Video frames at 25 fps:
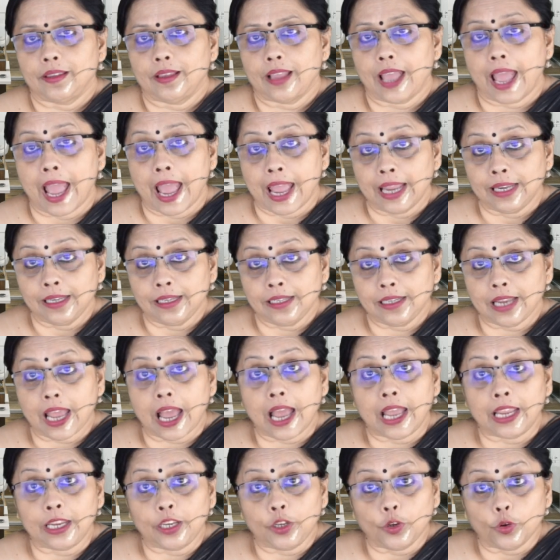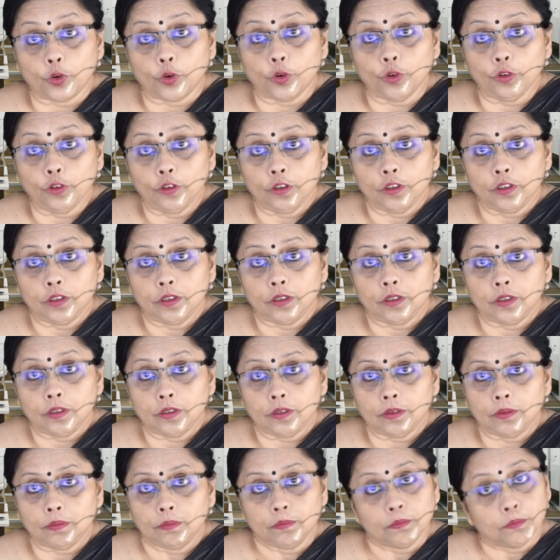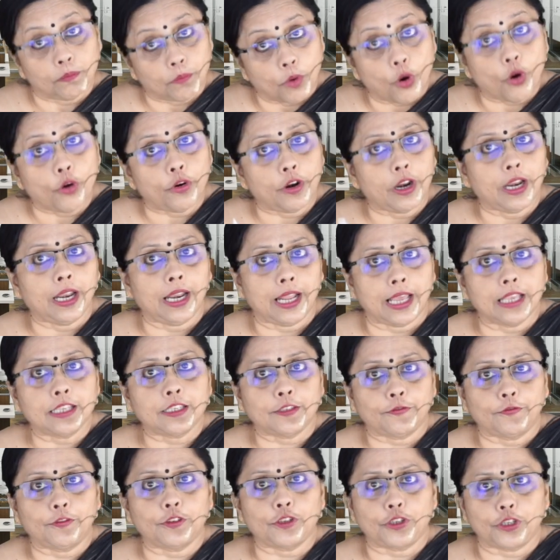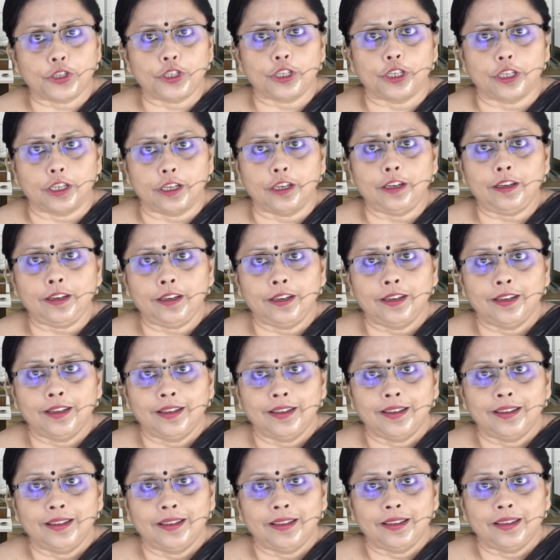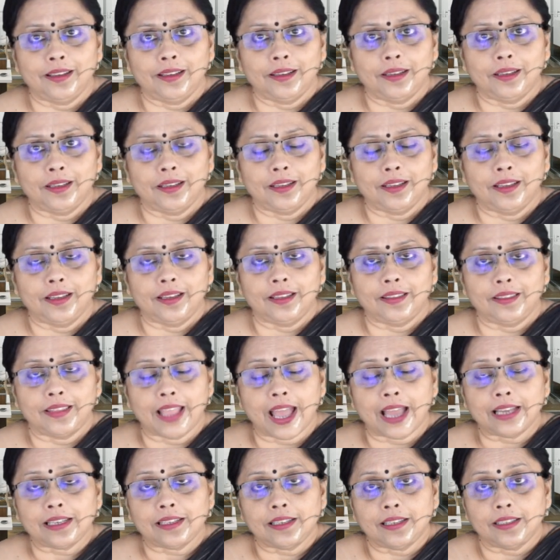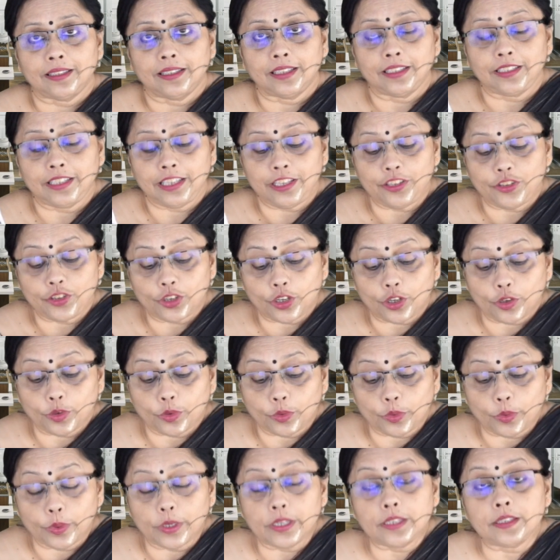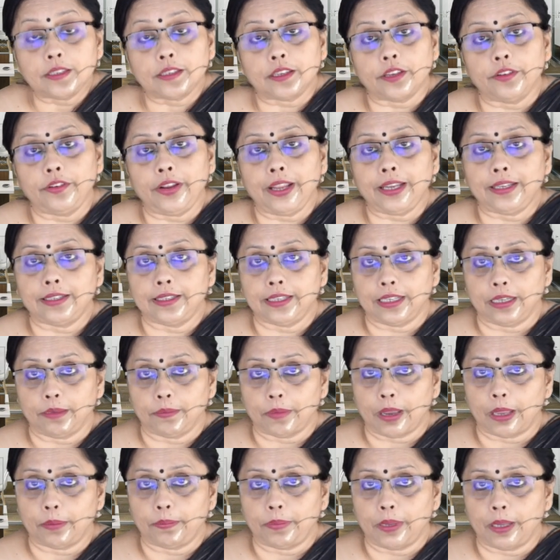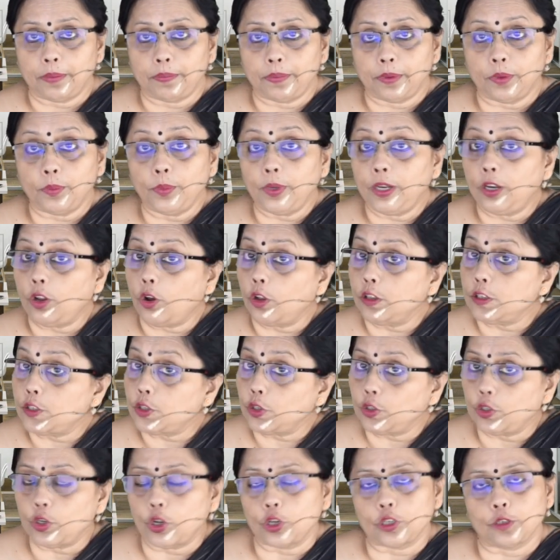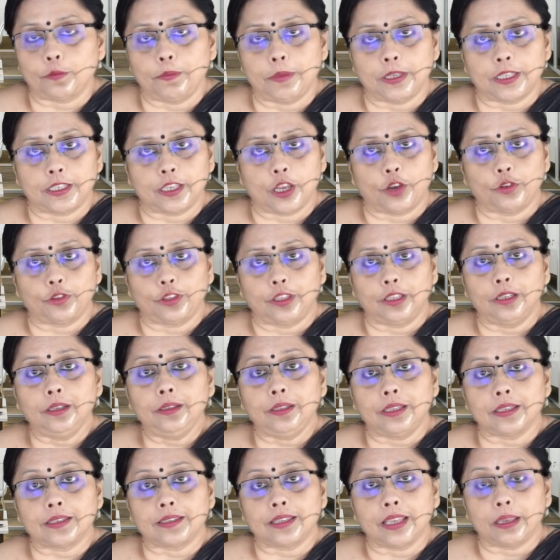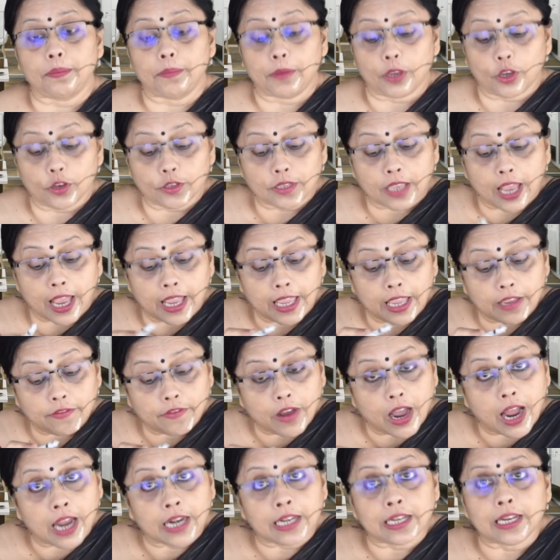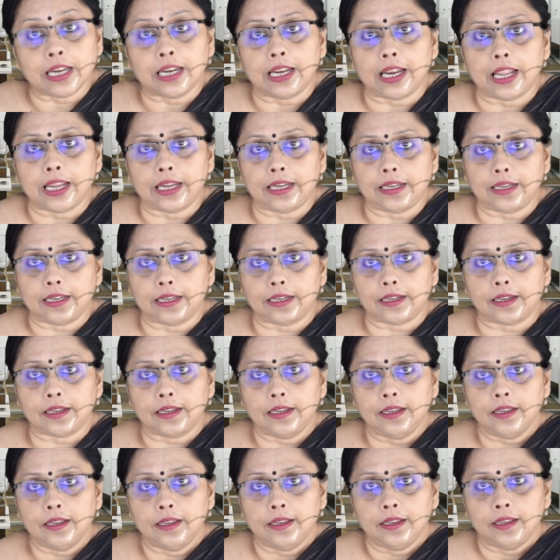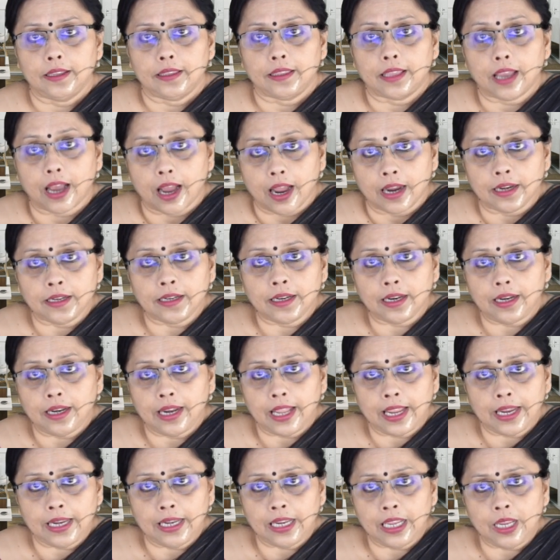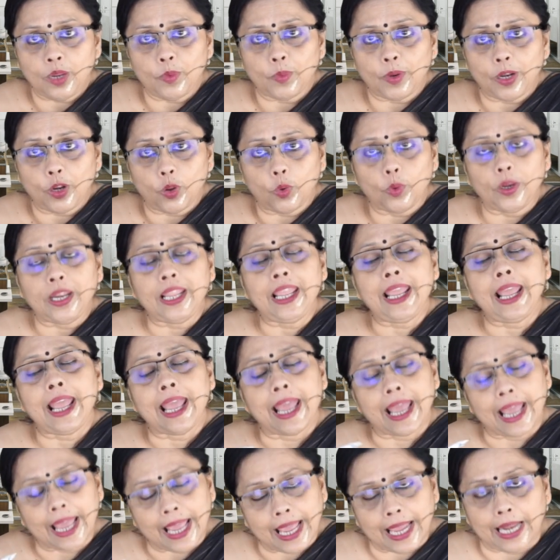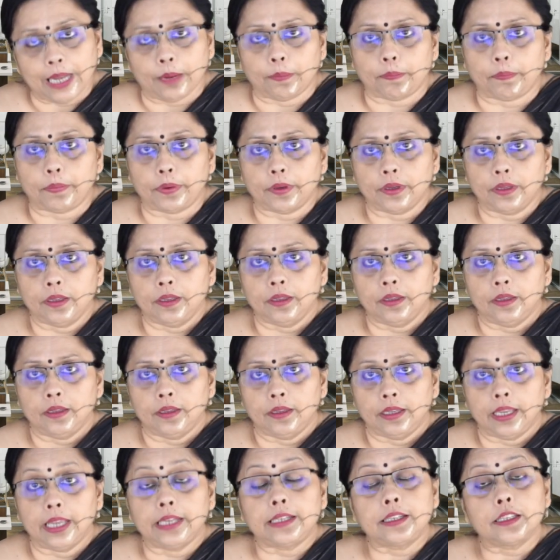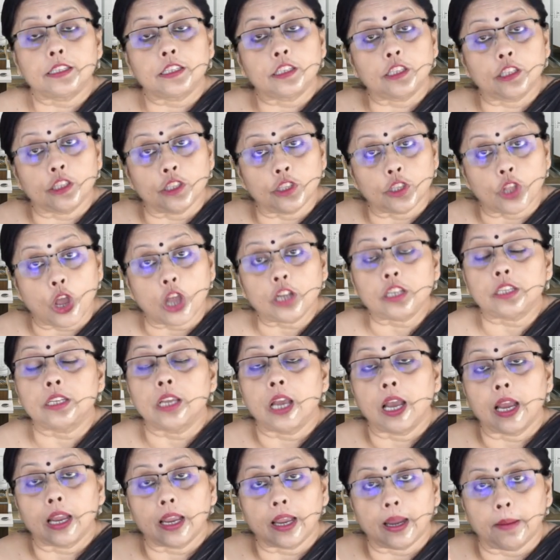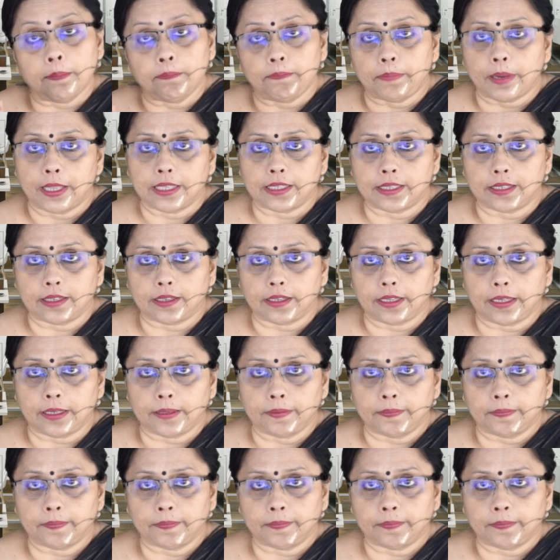And I know more or less for sure that the teacher who is correcting my paper will also not miss out this thing, because I have underlined it. The underlining will only help. It is not compulsory.